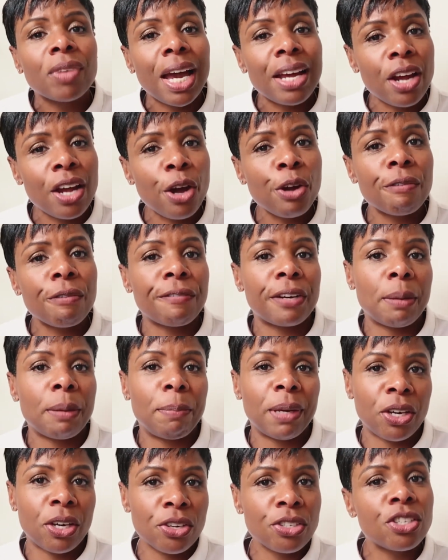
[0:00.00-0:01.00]
And hopefully,
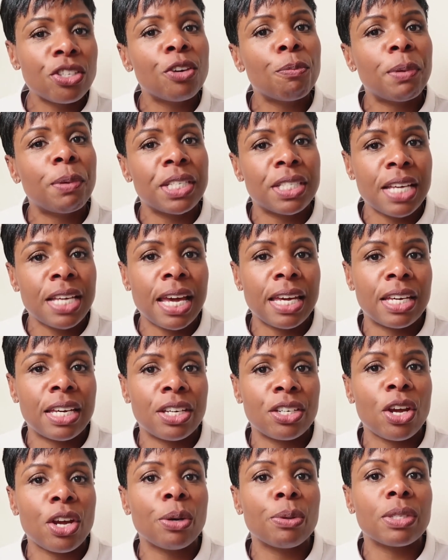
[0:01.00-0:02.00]
because you've been
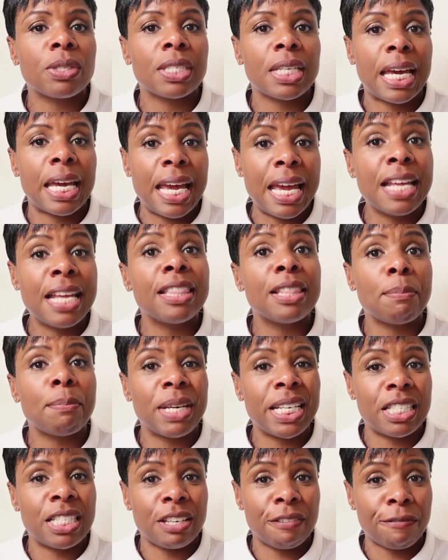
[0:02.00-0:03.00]
taking notes in the
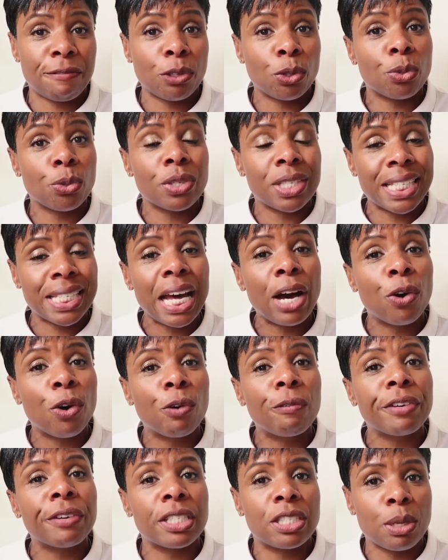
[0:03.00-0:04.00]
meeting for
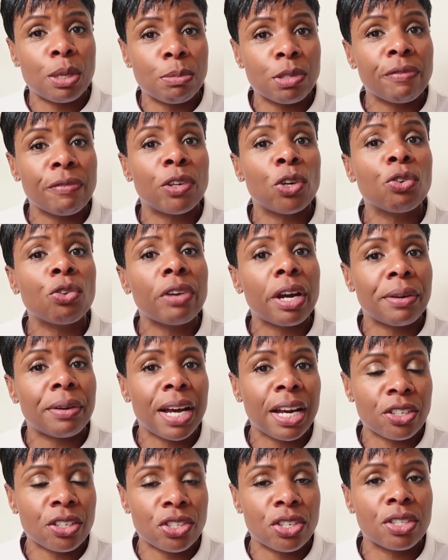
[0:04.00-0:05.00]
yourself in terms of your own
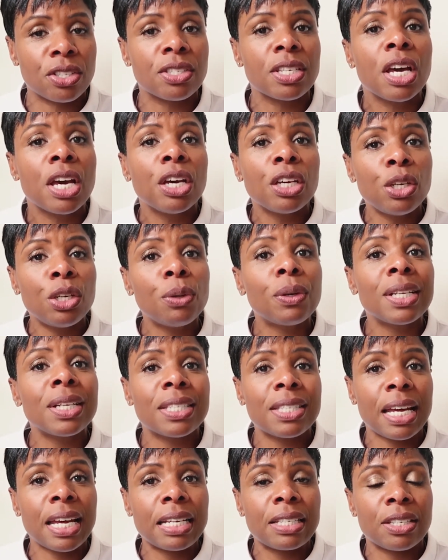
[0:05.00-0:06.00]
actions, you
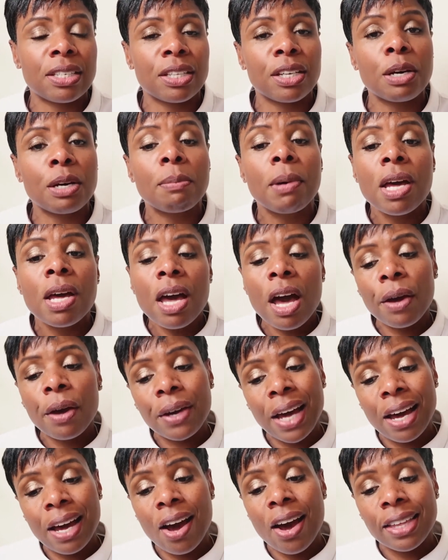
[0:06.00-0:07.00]
can say to them,
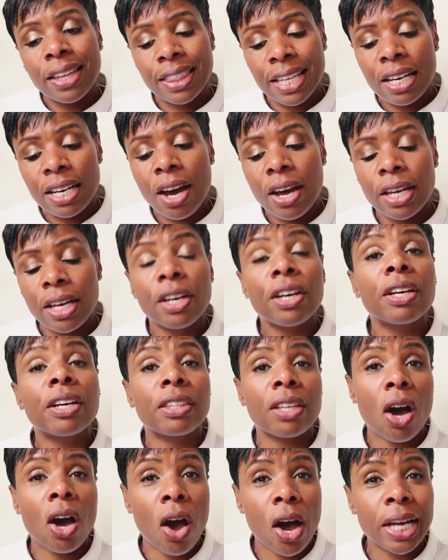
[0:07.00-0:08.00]
okay, I think I
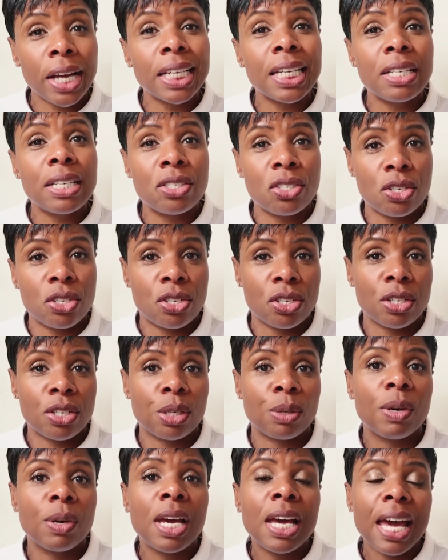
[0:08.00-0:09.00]
heard that I need to
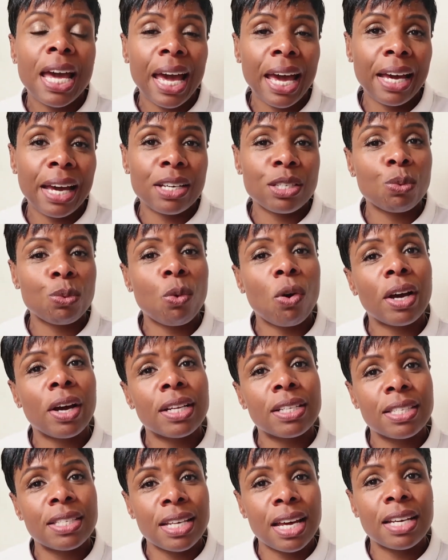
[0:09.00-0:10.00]
do X, Y,
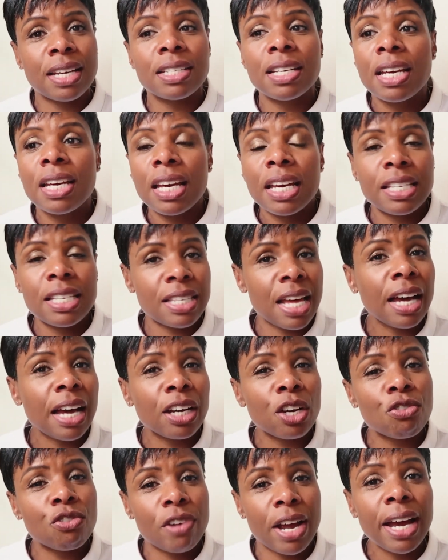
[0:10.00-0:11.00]
and Z. Is that
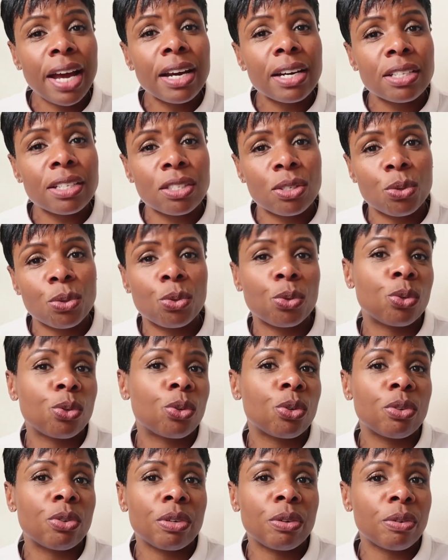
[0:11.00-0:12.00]
correct,
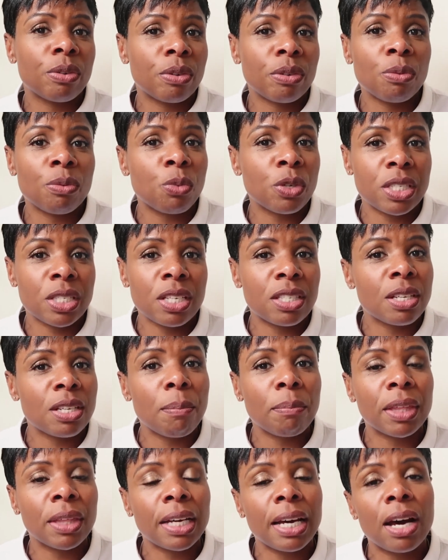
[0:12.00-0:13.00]
or was it
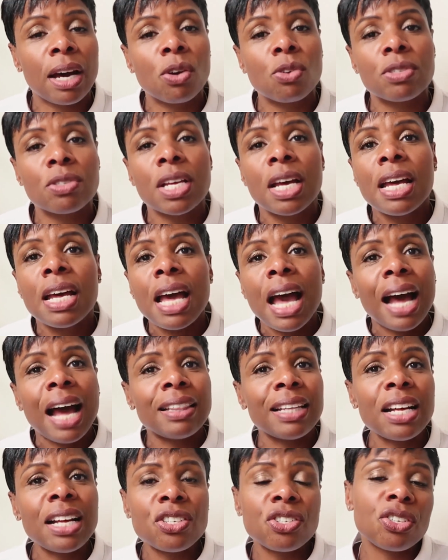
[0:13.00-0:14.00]
something else?
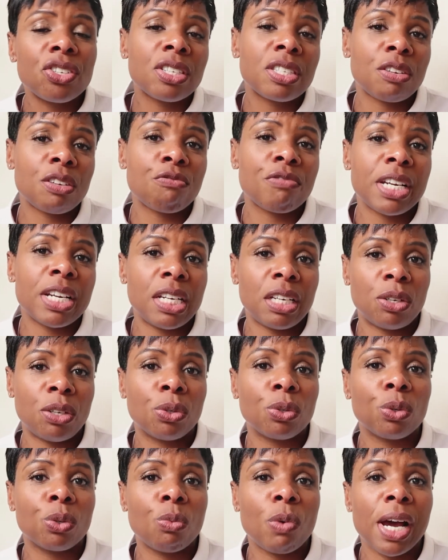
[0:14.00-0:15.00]
And that's just a really
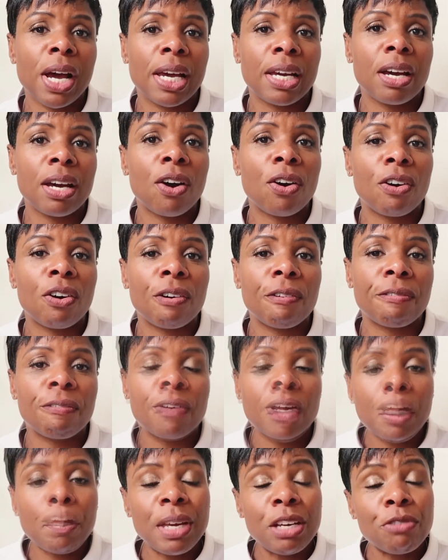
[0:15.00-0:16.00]
cool way of
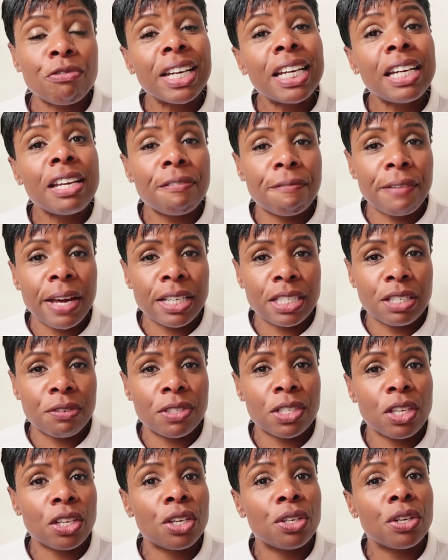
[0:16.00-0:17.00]
being really effective,
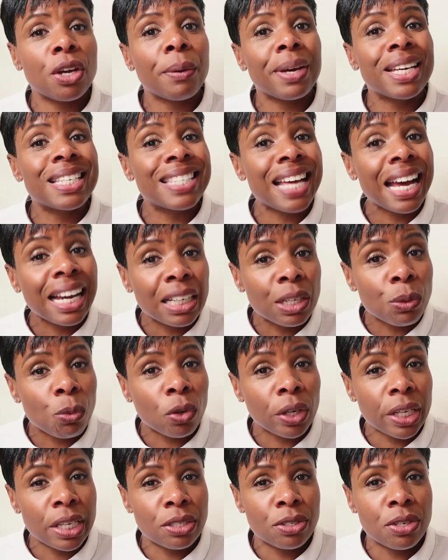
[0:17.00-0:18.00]
so that you know exactly
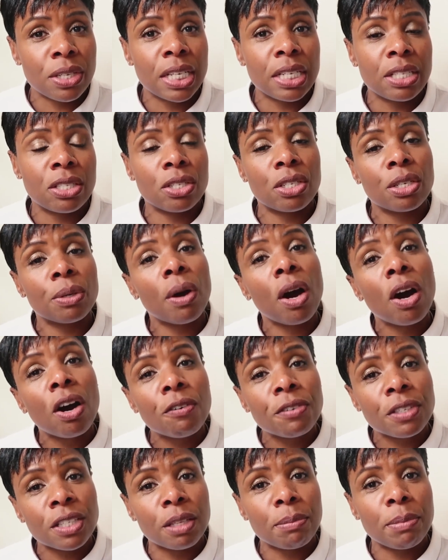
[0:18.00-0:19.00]
what it is you need to do
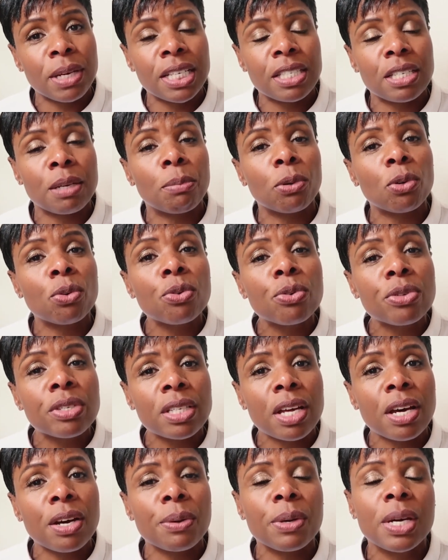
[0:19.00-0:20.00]
after the meeting. But
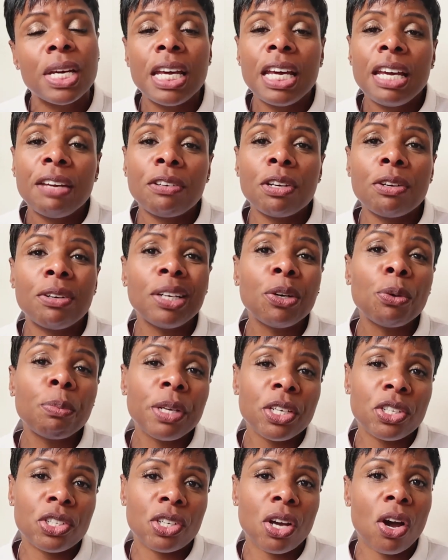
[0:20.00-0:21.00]
also, if you're a little
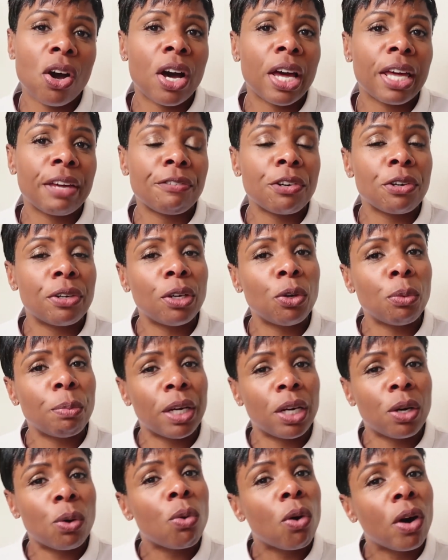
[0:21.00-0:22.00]
bit shy, if you're a little
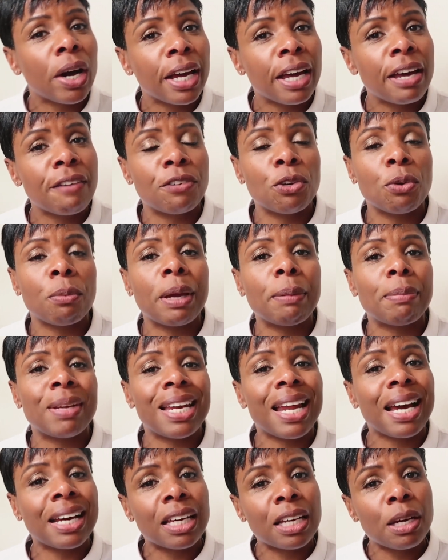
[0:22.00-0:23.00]
bit quiet, if you're maybe
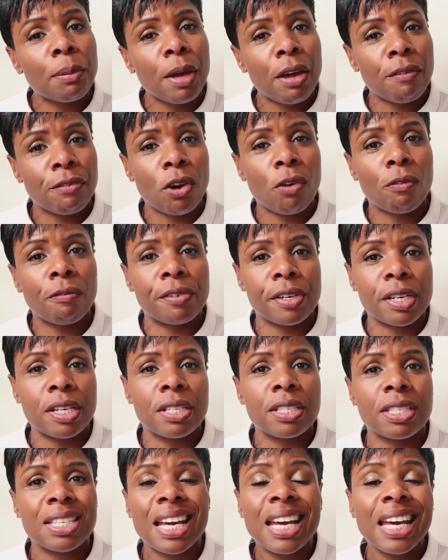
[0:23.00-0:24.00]
lacking a bit of
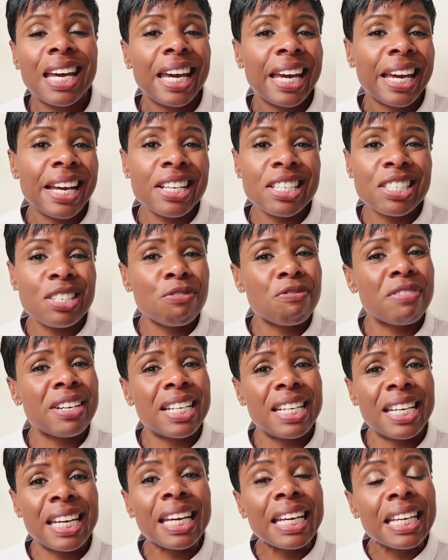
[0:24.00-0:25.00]
confidence, it's a
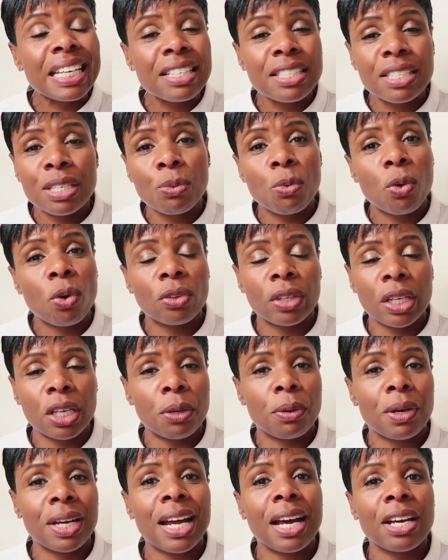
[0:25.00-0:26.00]
really easy one that
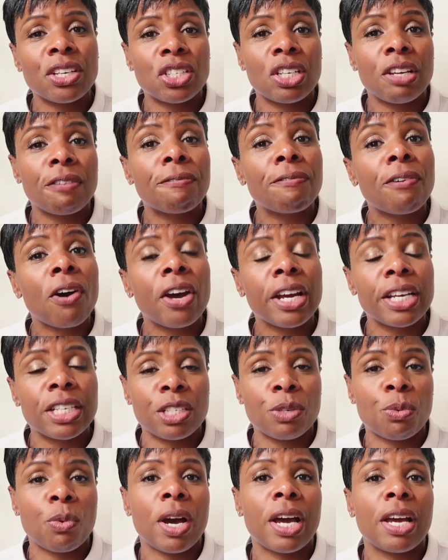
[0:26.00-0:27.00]
you can actually
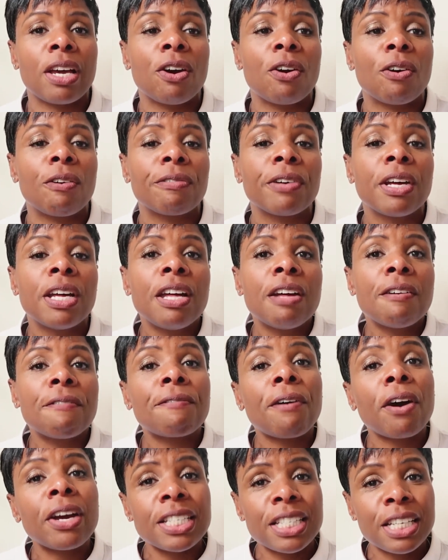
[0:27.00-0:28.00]
find a way of
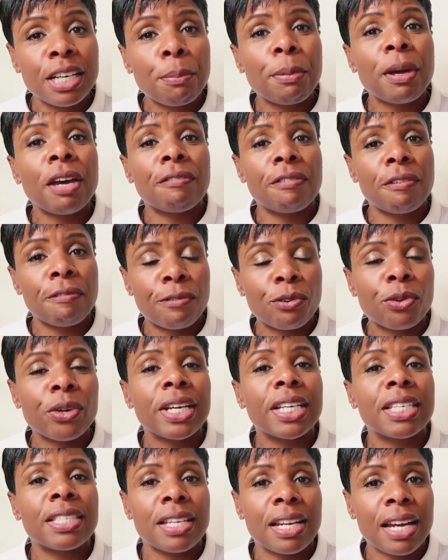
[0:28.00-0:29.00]
finding a bit of a
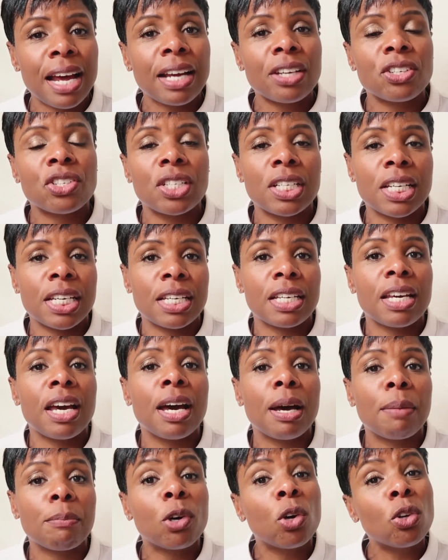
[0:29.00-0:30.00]
voice and actually
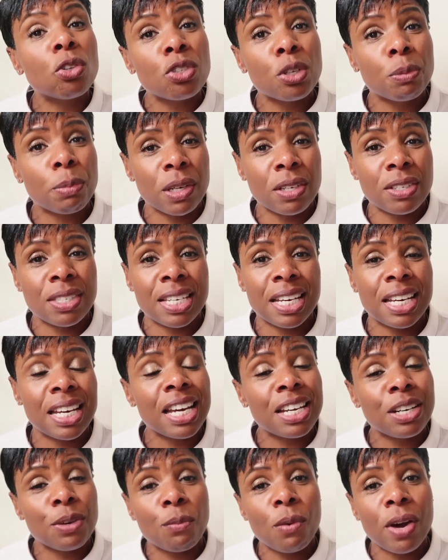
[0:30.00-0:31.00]
contributing
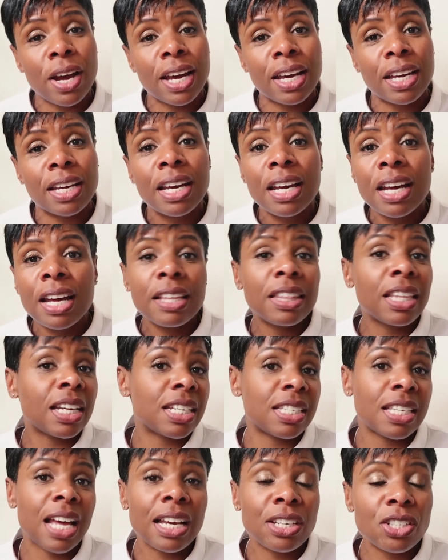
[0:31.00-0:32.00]
in a way that
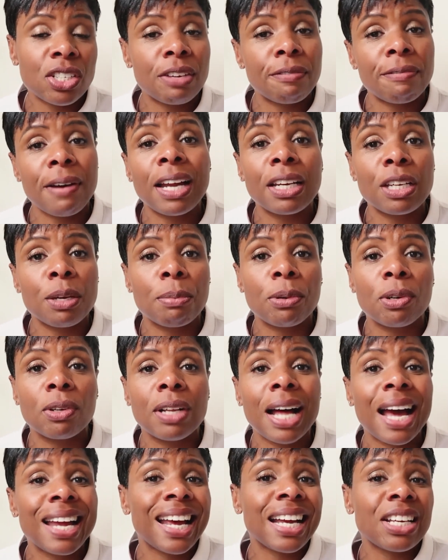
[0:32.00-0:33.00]
is actually
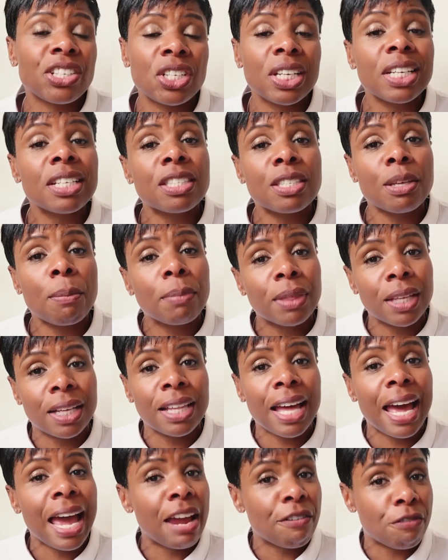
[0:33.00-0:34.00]
valuable. And actually it's
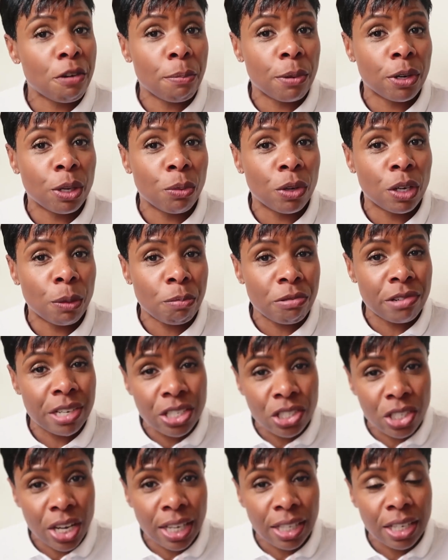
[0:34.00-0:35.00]
something that everybody would
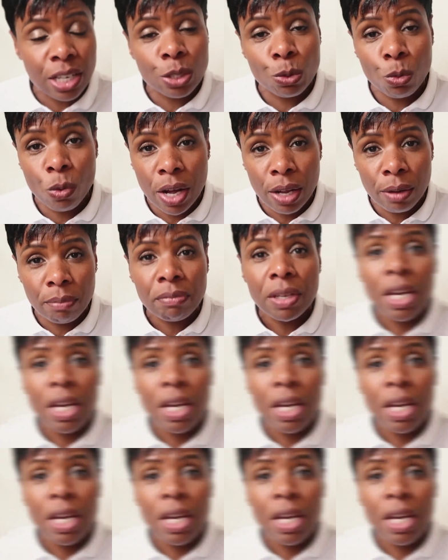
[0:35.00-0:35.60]
appreciate as well.